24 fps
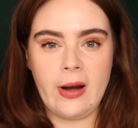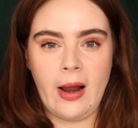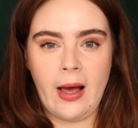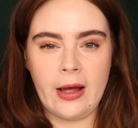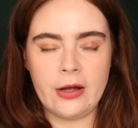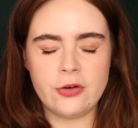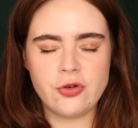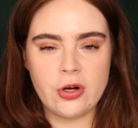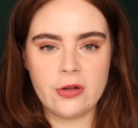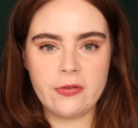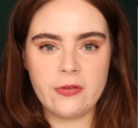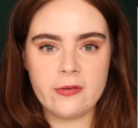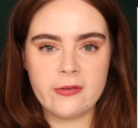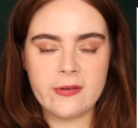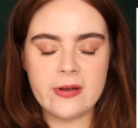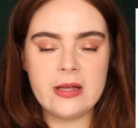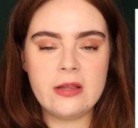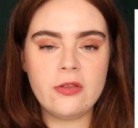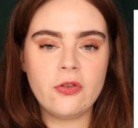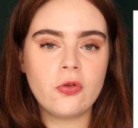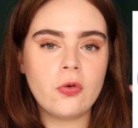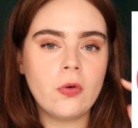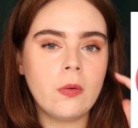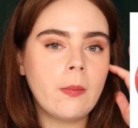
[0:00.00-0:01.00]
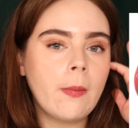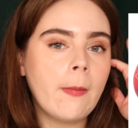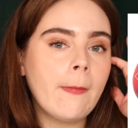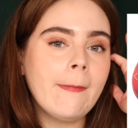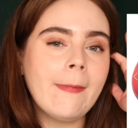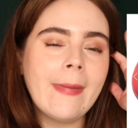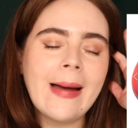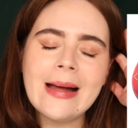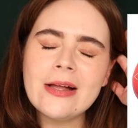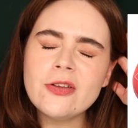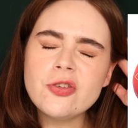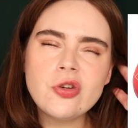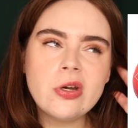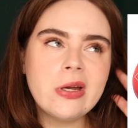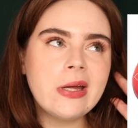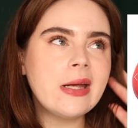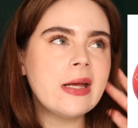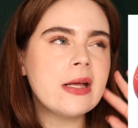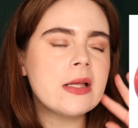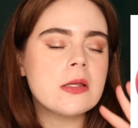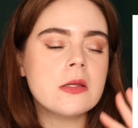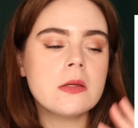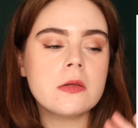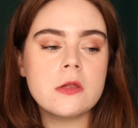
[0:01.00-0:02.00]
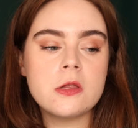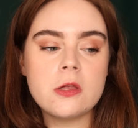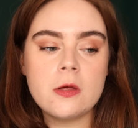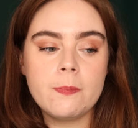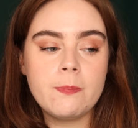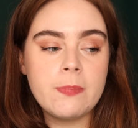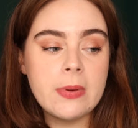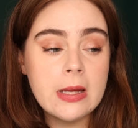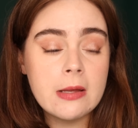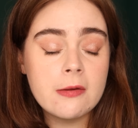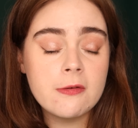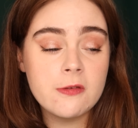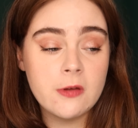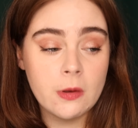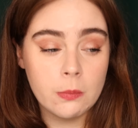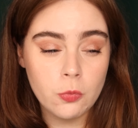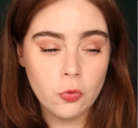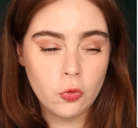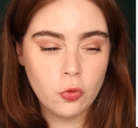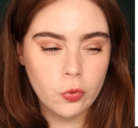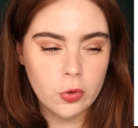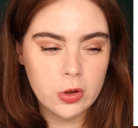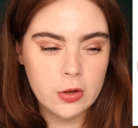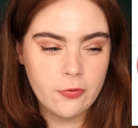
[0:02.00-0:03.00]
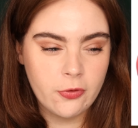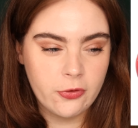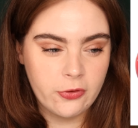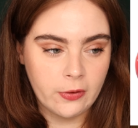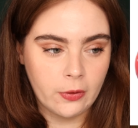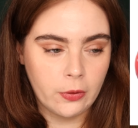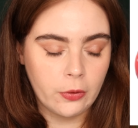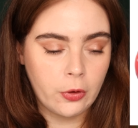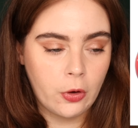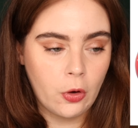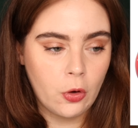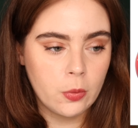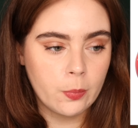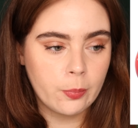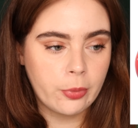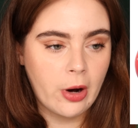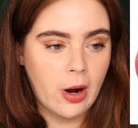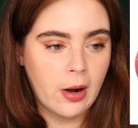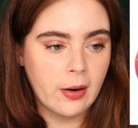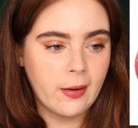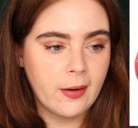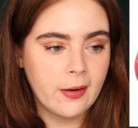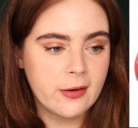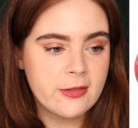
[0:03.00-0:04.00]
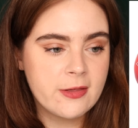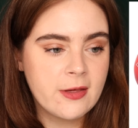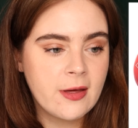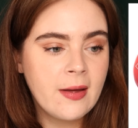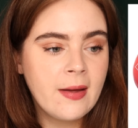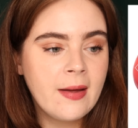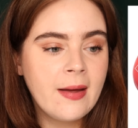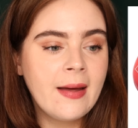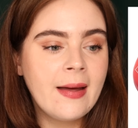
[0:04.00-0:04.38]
and hydrate the skin. So I'm imagining it to be some sort of silicone product.